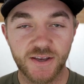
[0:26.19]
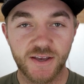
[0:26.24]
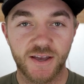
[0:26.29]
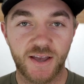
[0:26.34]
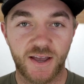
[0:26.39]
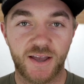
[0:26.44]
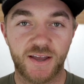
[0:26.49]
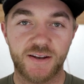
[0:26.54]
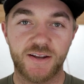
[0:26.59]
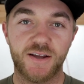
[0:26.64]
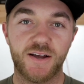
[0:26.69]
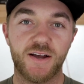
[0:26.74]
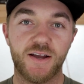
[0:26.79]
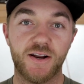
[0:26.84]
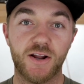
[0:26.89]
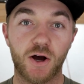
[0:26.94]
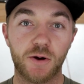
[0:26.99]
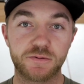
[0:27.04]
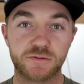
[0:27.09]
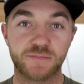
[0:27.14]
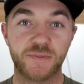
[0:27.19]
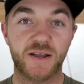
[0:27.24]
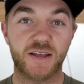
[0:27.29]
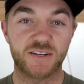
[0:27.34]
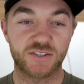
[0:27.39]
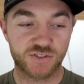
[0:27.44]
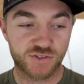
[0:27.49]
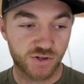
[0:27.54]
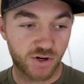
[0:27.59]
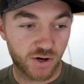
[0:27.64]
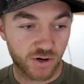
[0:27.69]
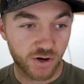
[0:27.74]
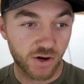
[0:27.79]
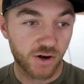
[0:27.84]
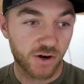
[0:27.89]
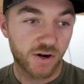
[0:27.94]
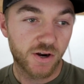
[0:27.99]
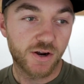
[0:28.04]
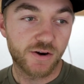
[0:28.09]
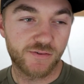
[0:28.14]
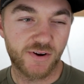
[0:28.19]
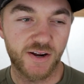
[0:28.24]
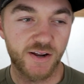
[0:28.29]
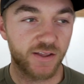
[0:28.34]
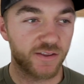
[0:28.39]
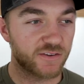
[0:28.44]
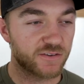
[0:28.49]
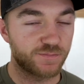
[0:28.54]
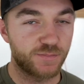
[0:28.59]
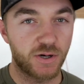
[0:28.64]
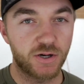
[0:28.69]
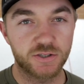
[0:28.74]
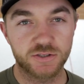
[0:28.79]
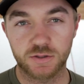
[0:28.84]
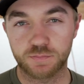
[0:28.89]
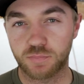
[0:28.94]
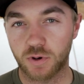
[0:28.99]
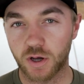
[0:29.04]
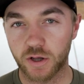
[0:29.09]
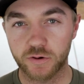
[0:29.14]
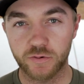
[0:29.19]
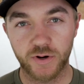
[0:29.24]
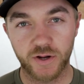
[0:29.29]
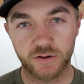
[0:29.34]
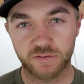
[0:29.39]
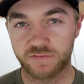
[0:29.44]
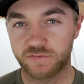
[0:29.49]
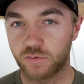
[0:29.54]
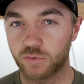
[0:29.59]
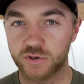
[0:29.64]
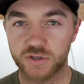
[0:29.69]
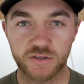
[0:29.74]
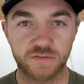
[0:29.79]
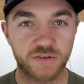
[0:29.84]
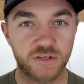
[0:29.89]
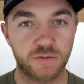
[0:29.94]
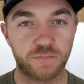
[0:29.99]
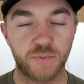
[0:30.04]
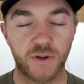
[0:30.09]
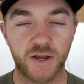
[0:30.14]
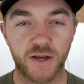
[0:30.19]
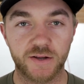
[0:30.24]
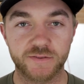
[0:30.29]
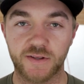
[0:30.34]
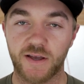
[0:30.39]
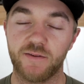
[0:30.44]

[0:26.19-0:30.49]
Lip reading: and in hopes of making it stronger. Right now this bow is probably around 40-50 pounds.